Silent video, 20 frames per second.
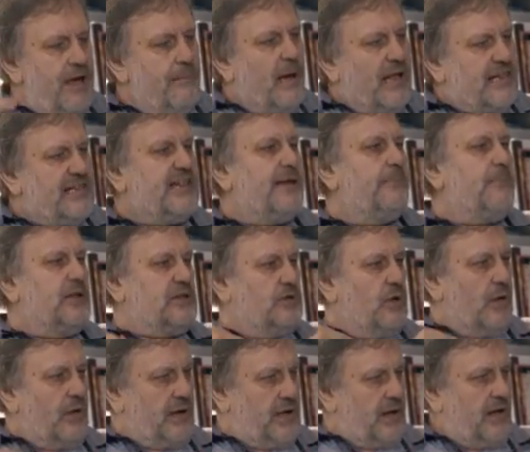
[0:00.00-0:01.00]

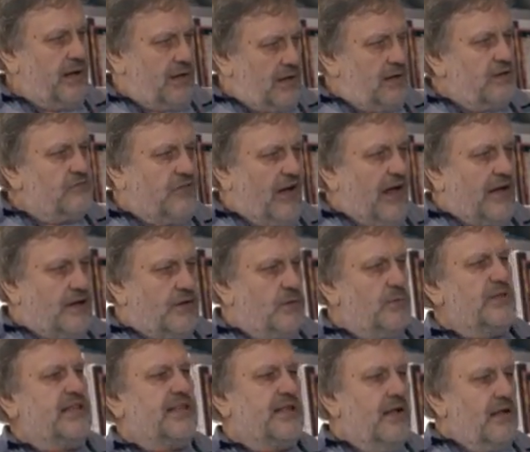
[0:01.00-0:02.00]
emancipatory
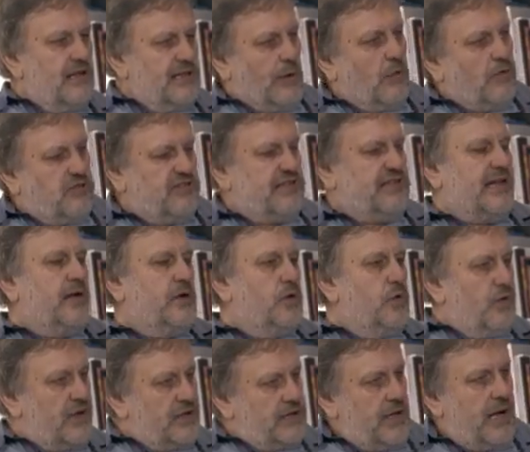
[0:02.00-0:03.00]
values, social
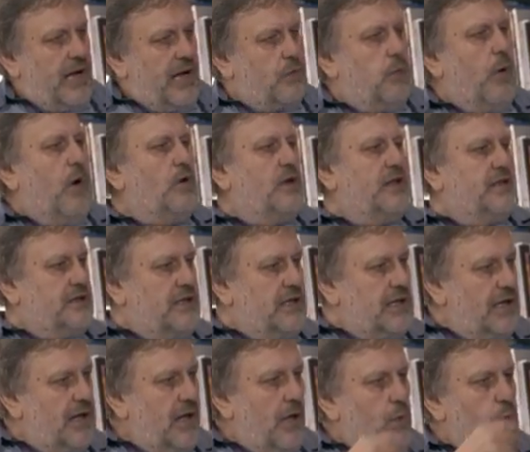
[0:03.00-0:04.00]
security,
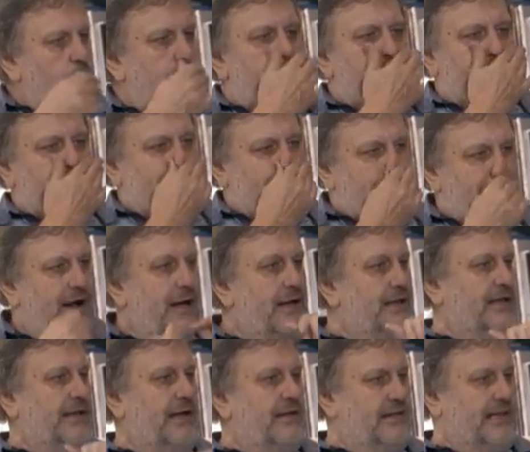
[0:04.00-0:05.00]
equality, women's
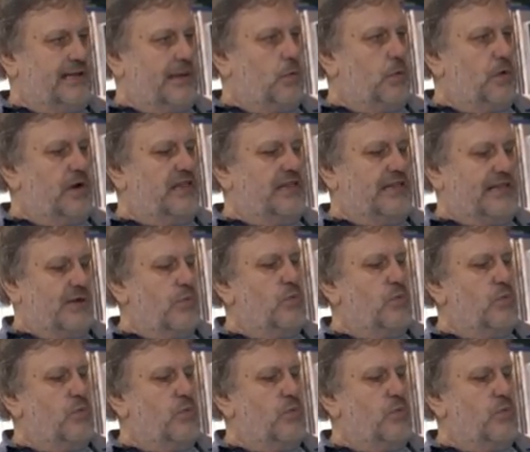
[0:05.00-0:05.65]
rights, and so on and